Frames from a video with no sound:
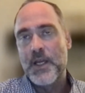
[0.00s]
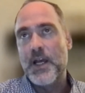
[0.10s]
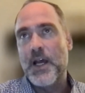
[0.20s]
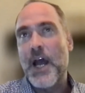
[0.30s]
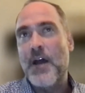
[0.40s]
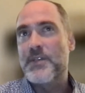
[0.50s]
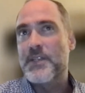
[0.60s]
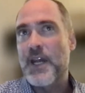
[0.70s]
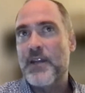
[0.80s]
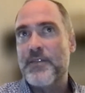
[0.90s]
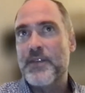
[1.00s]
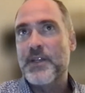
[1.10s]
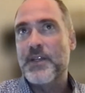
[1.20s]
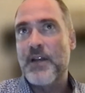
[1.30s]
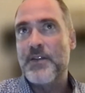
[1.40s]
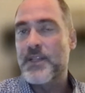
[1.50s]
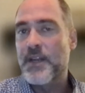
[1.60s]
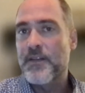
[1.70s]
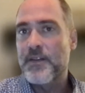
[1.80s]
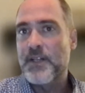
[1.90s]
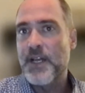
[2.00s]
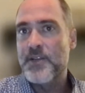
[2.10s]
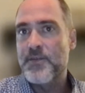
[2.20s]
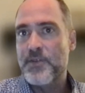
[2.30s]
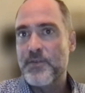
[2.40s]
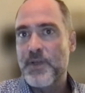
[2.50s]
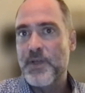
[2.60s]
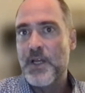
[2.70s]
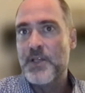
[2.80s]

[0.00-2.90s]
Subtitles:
outside of the classroom.